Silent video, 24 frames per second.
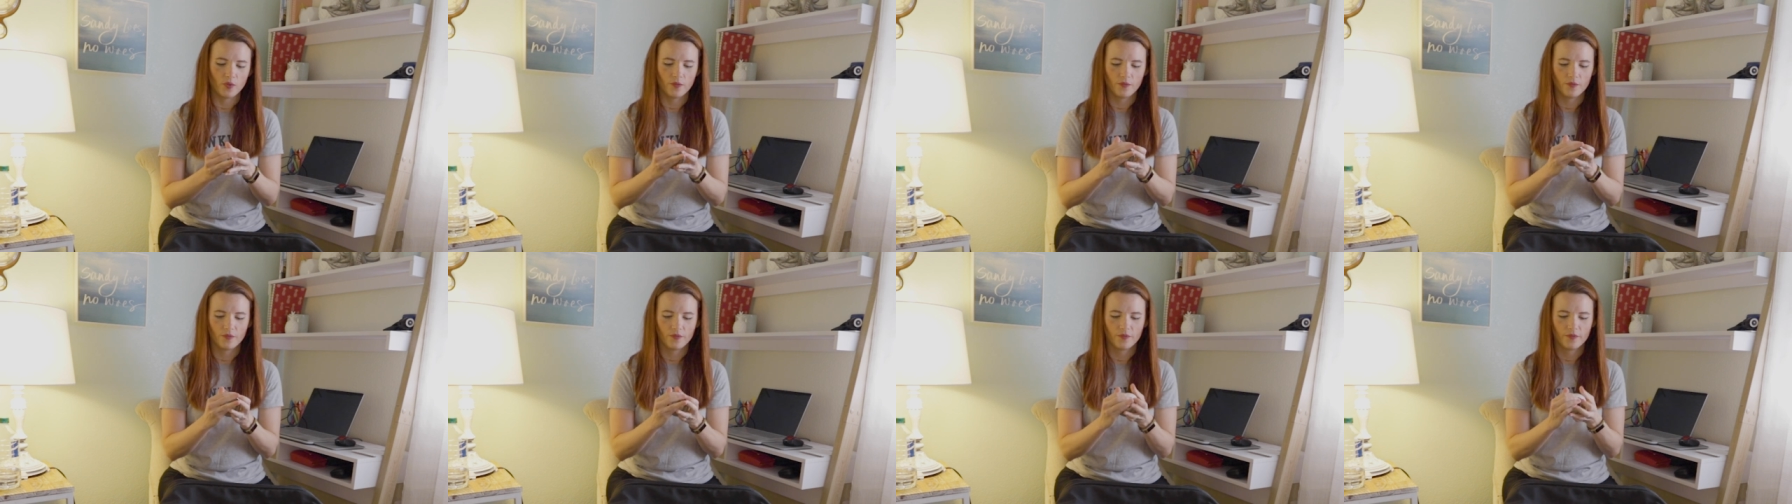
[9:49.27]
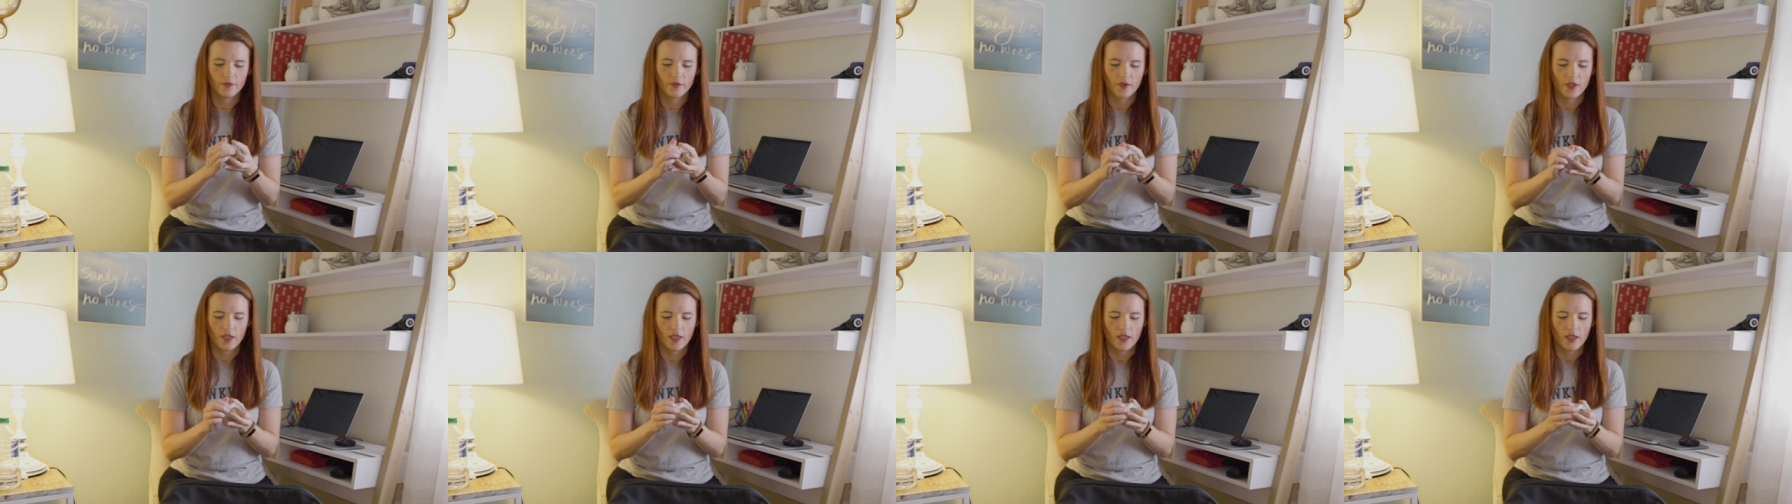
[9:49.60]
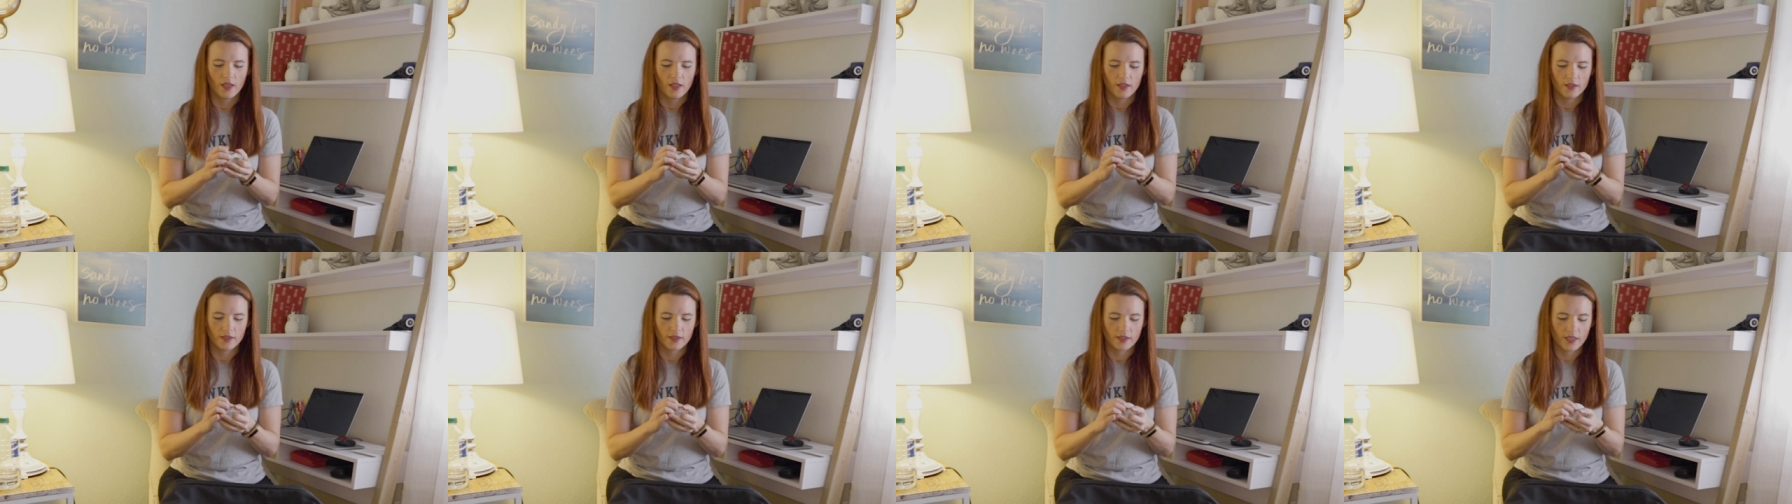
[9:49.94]

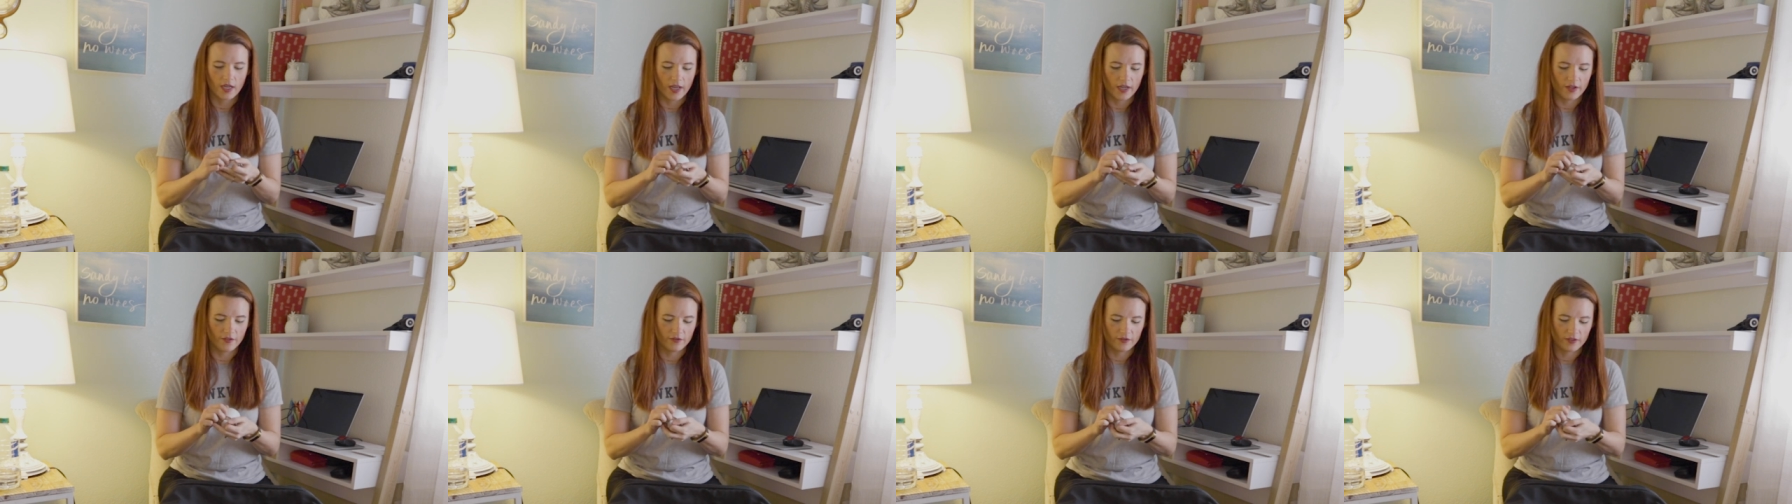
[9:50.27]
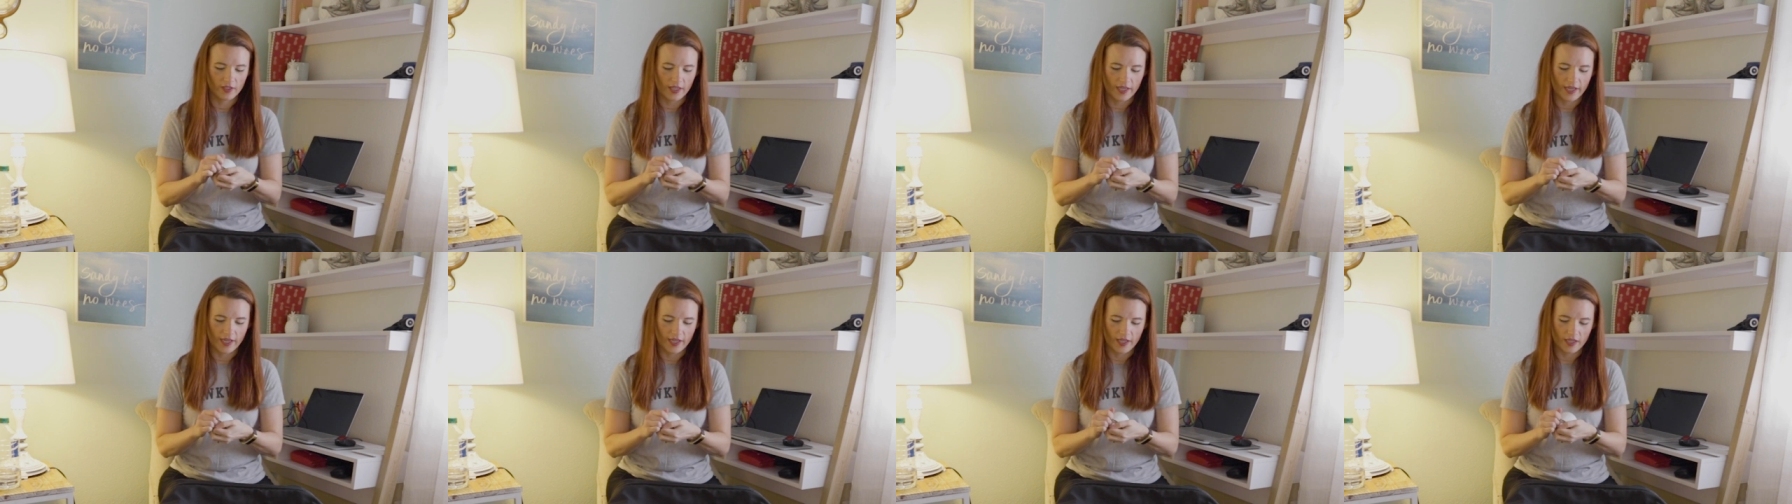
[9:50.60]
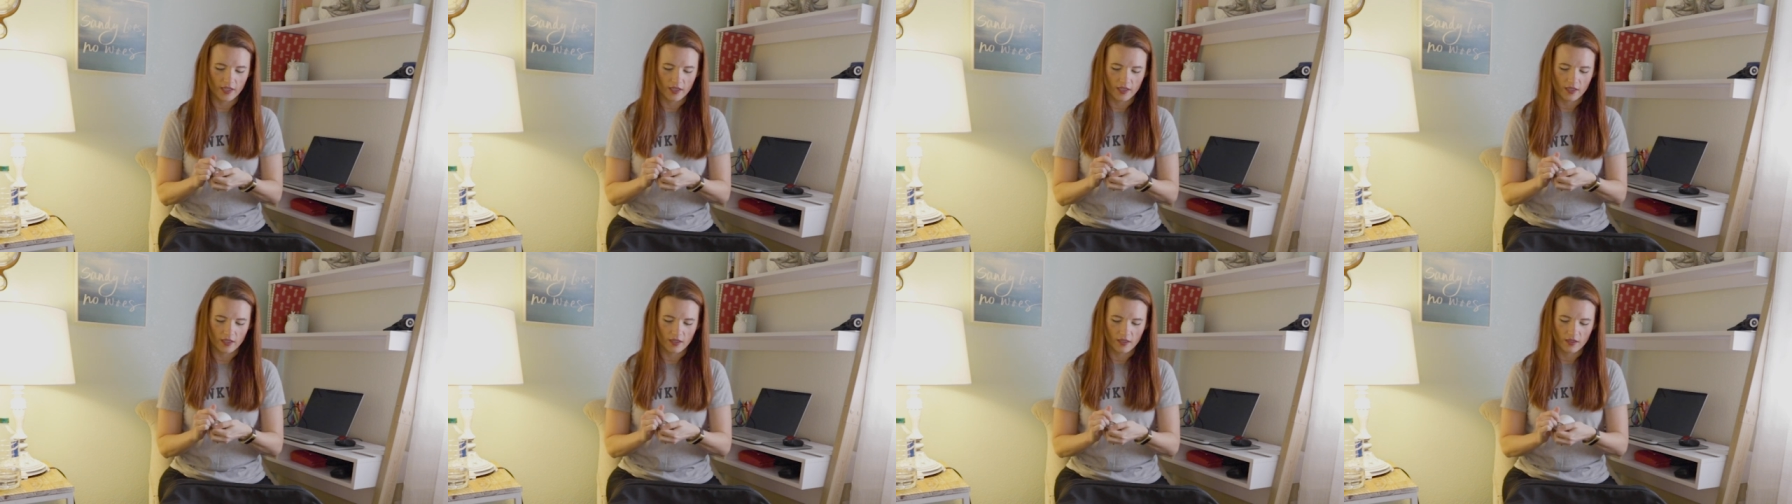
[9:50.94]
It's kind of
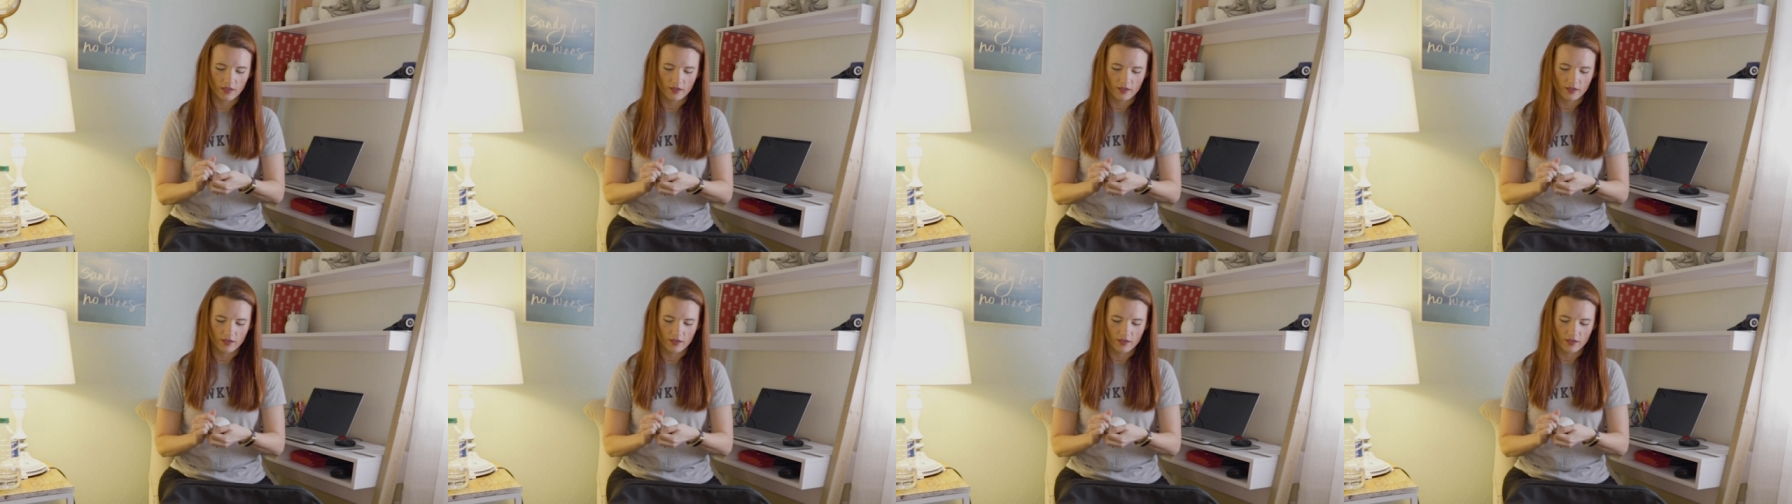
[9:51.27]
like